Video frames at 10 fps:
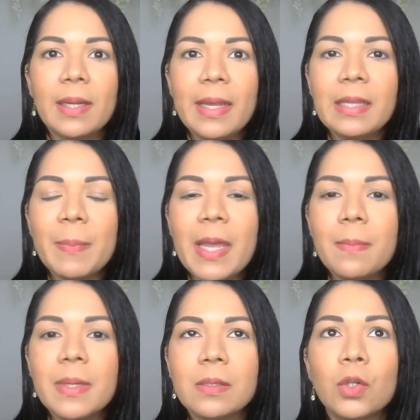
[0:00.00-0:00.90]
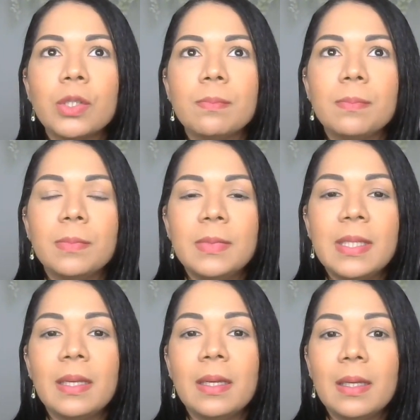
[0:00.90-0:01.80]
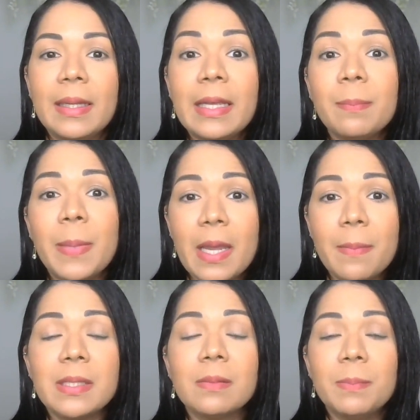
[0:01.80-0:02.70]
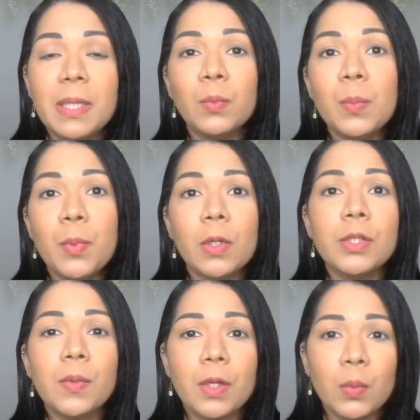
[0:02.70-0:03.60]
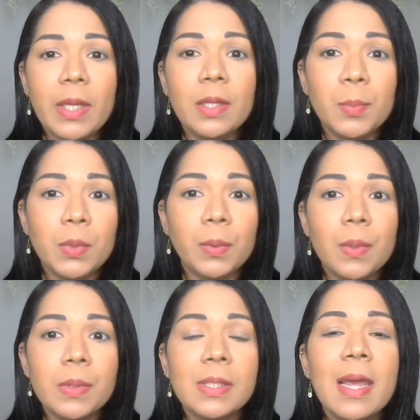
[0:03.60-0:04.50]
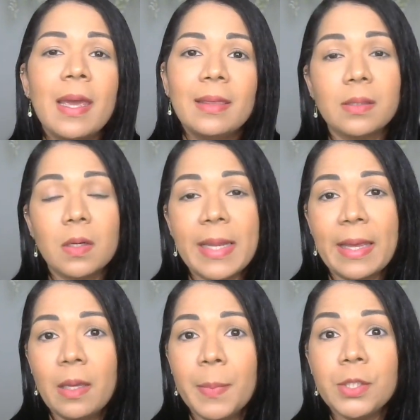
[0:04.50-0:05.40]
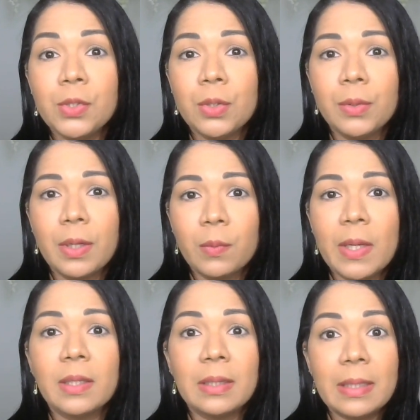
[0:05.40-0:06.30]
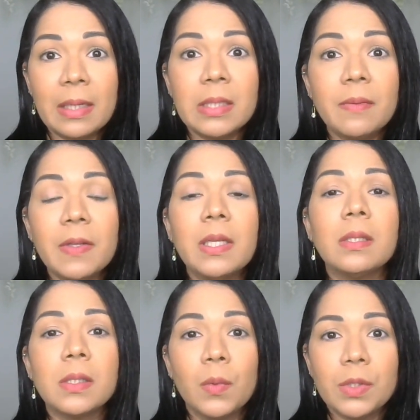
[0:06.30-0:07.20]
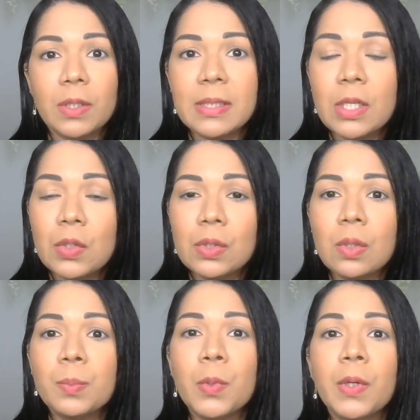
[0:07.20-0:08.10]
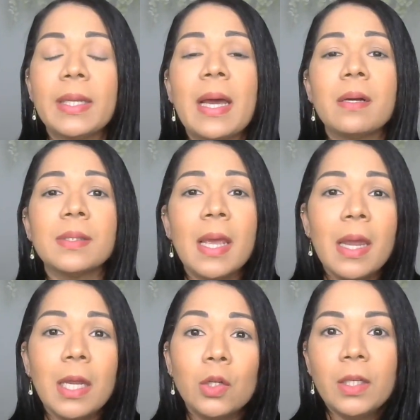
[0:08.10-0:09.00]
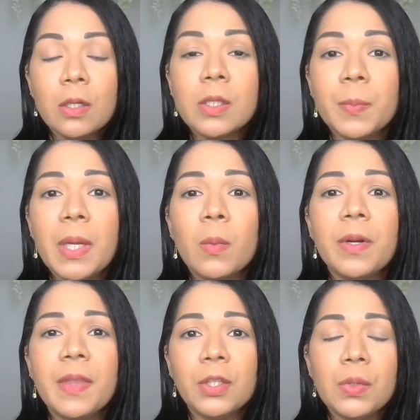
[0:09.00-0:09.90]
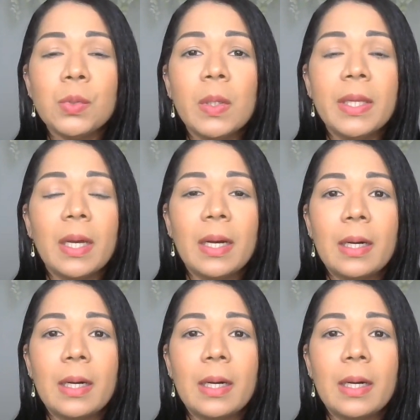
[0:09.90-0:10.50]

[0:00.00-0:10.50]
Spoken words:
late payment or the late payments being reported to the credit bureaus, and it's going to impact your credit negatively. So it's going to take you some point downs. And also be aware that usually